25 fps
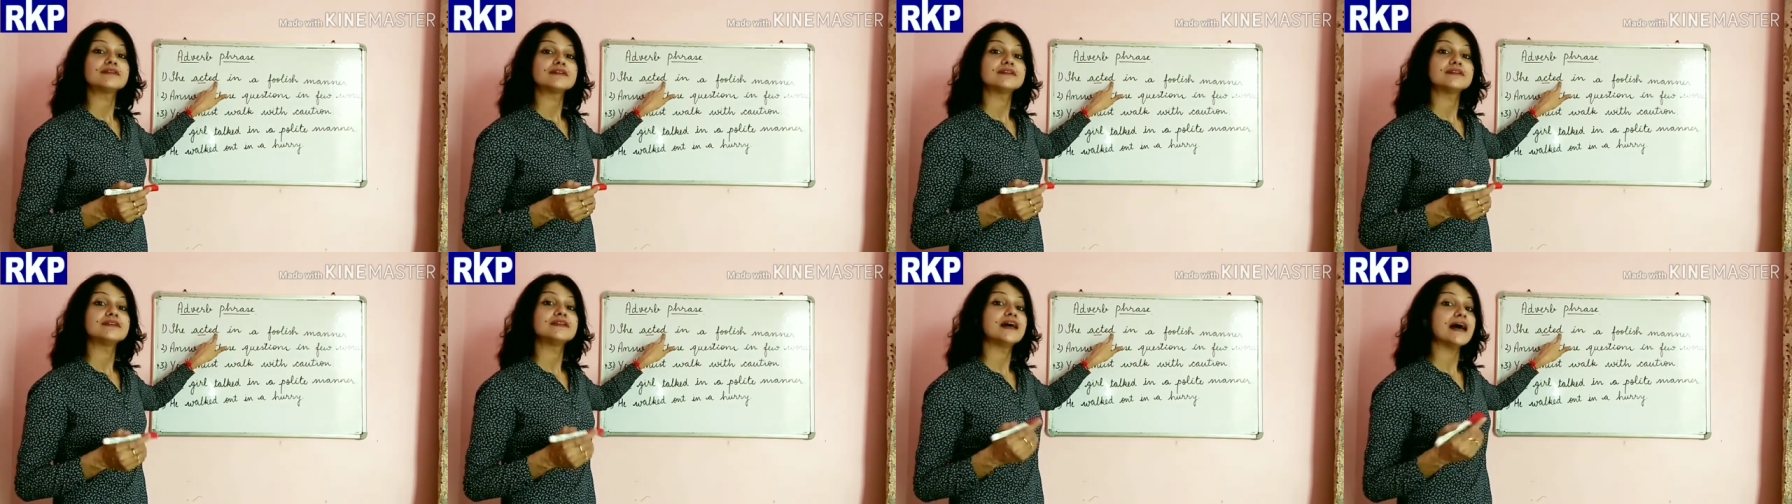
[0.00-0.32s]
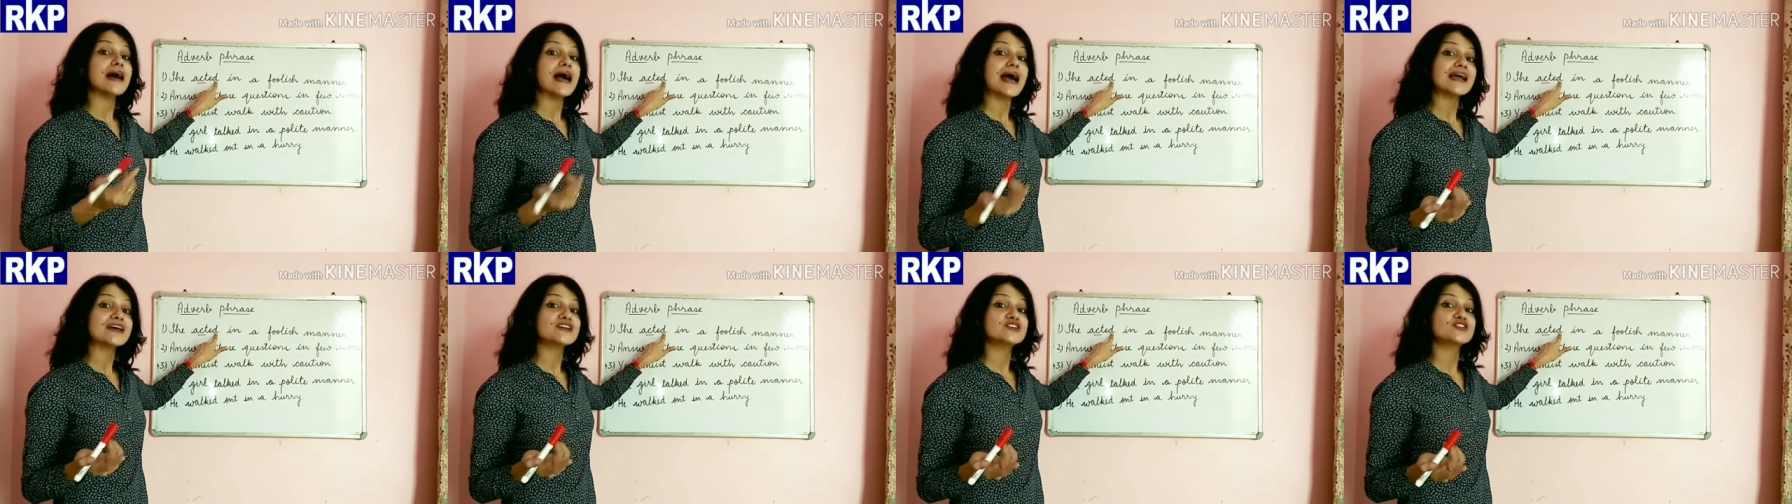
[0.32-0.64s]

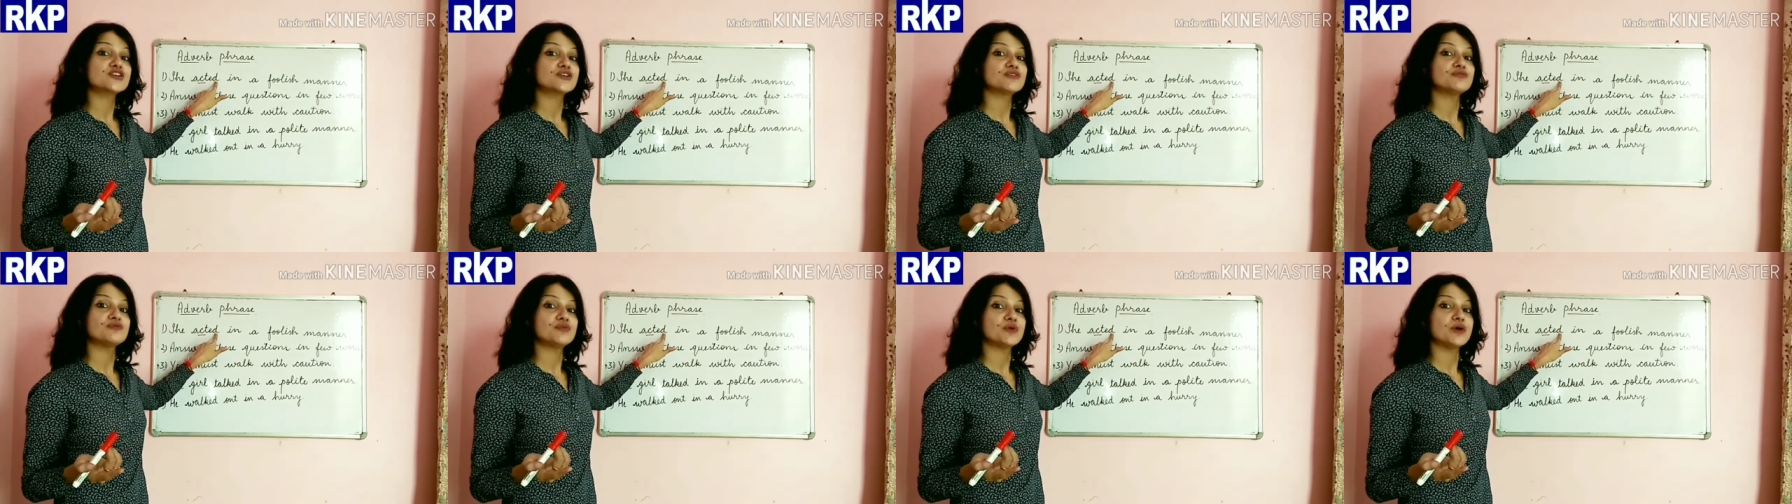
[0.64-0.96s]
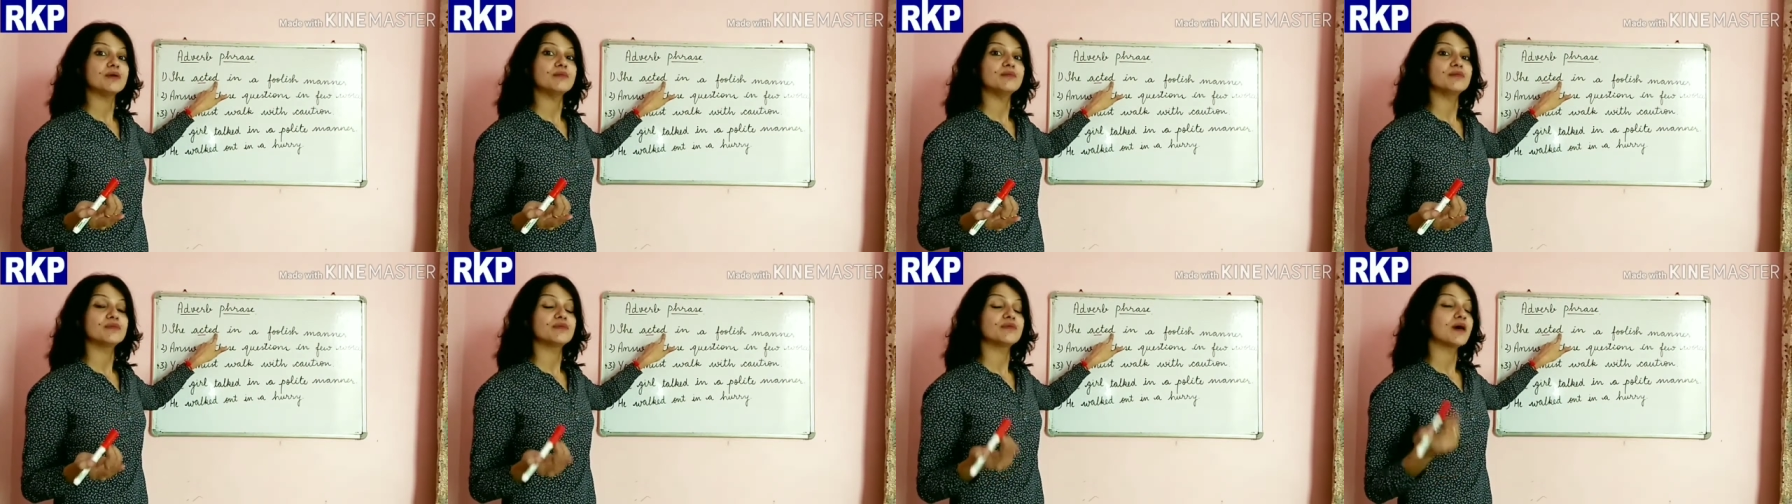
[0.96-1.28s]

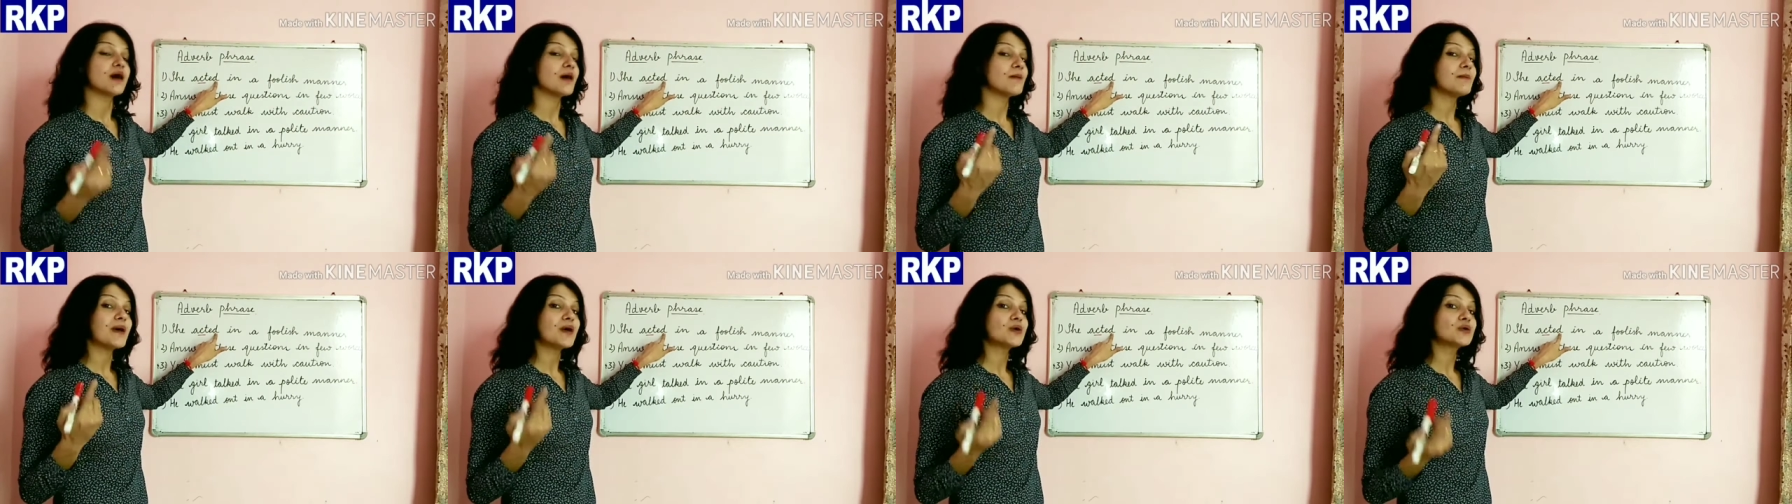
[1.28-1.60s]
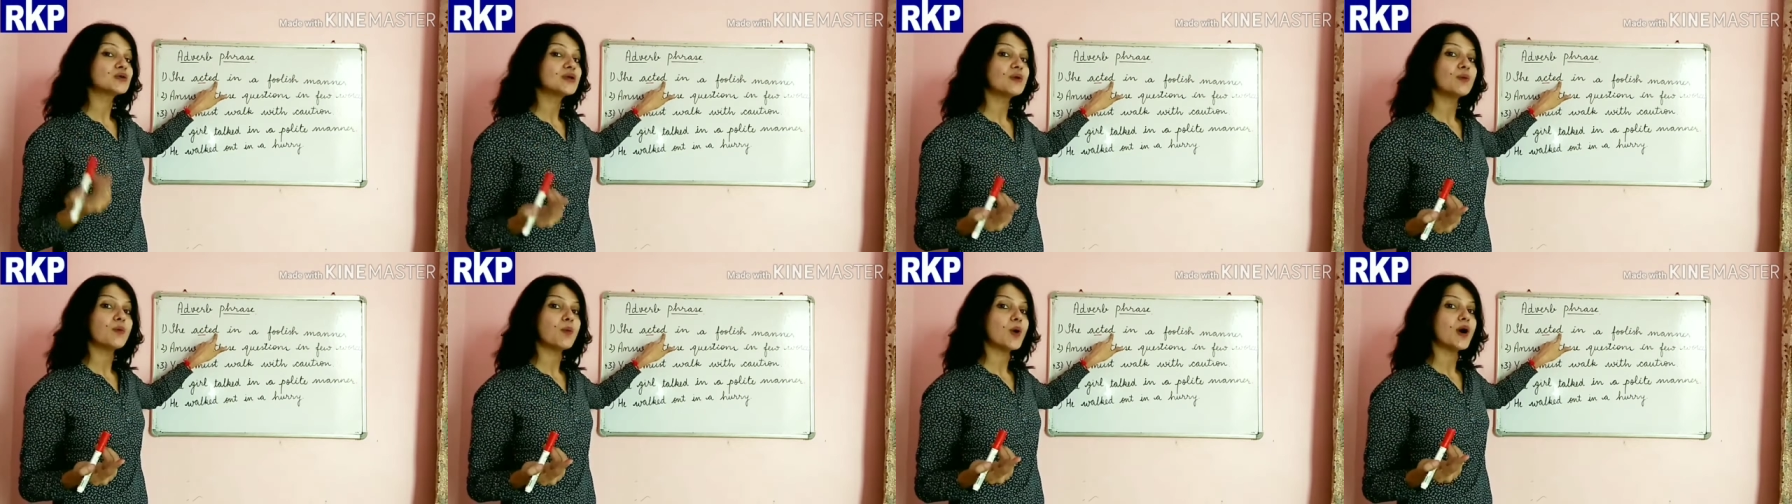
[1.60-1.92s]
verb,
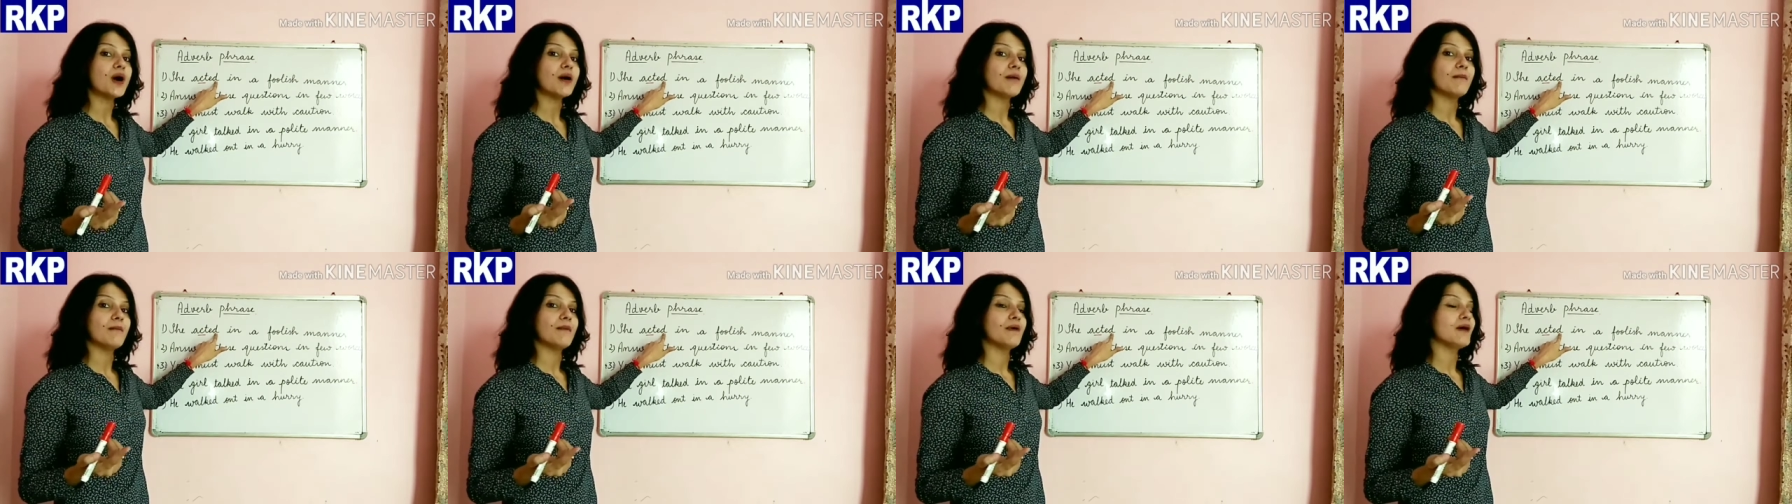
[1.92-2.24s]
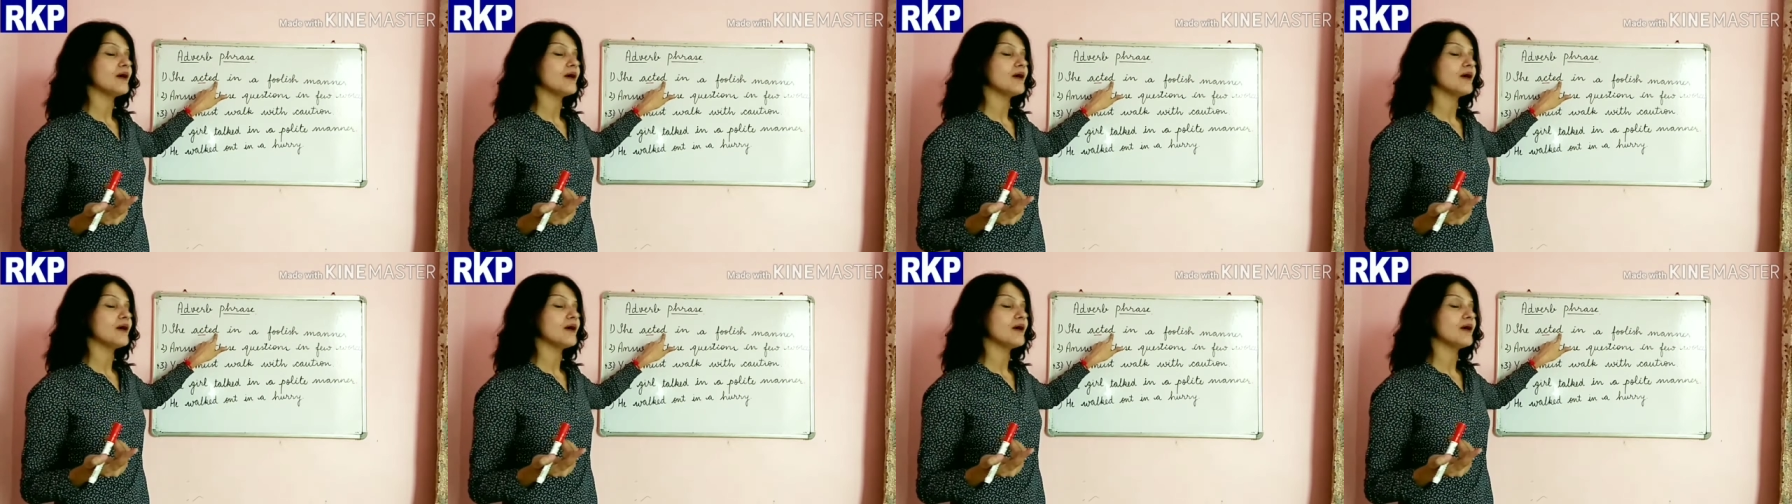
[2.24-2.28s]
about the verb,